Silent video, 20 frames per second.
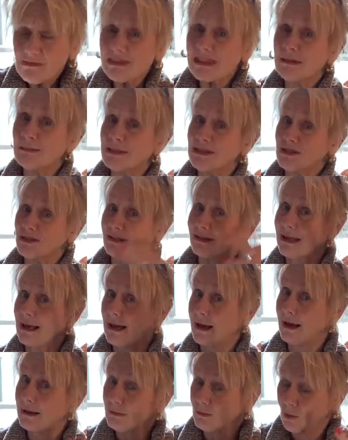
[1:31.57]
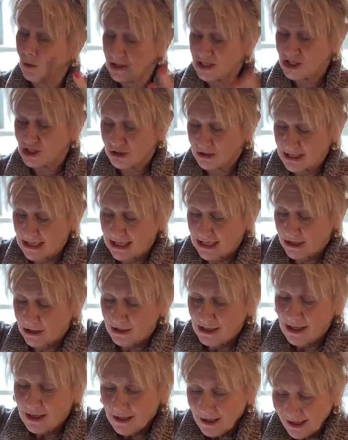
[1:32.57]
it means there's a lot of moisture in the
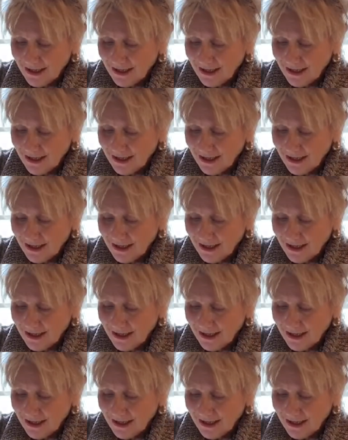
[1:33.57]
air.